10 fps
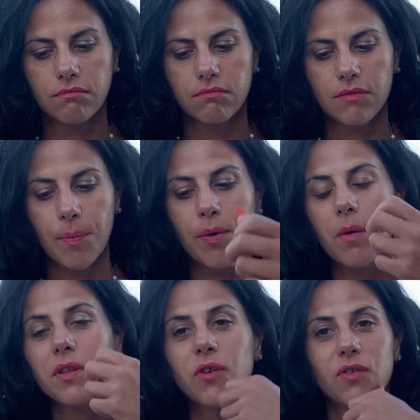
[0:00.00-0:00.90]
they
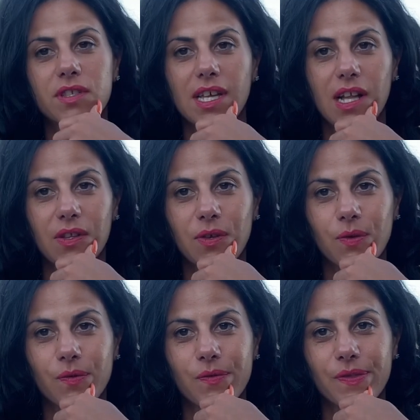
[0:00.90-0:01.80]
probably aren't telling you
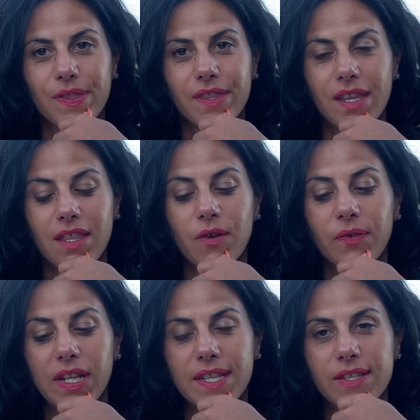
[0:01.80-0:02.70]
and they're
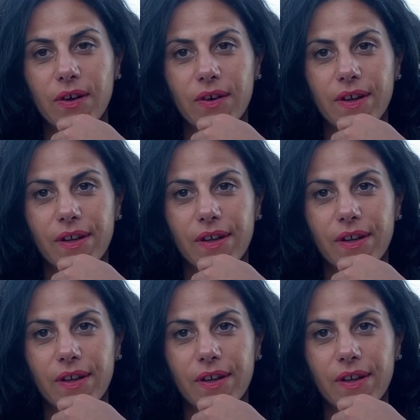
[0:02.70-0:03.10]
feeling stuck.